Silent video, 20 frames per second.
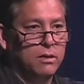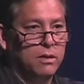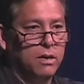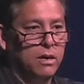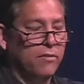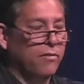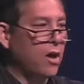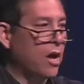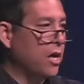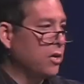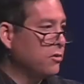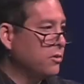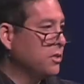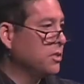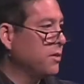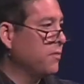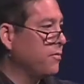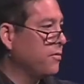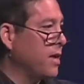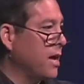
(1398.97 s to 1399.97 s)
of hundreds
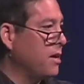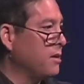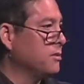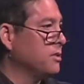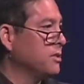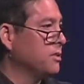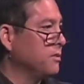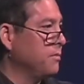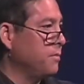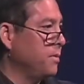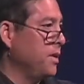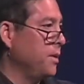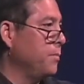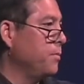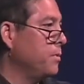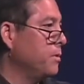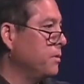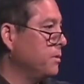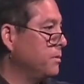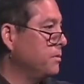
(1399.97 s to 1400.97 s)
of thousands of
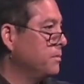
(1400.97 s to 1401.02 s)
people.